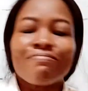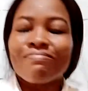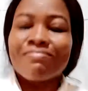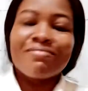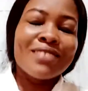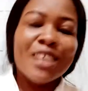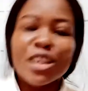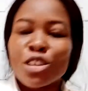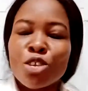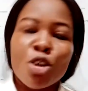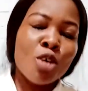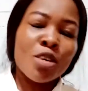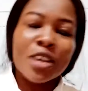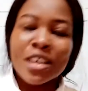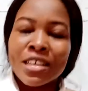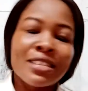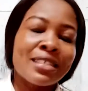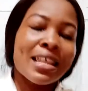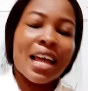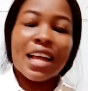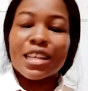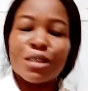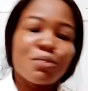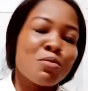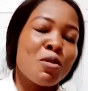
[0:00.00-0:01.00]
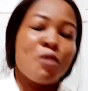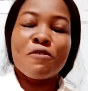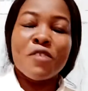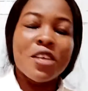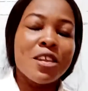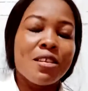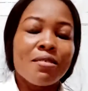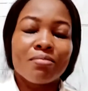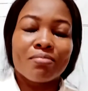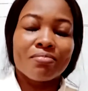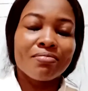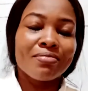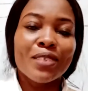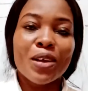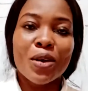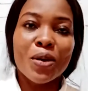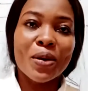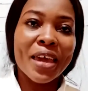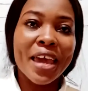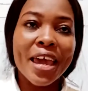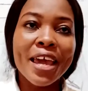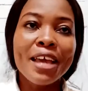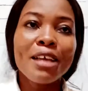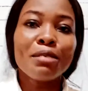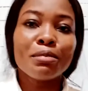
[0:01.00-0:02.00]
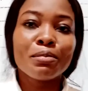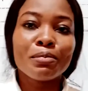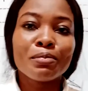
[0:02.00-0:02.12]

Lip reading: The donkey starts moving. Okay?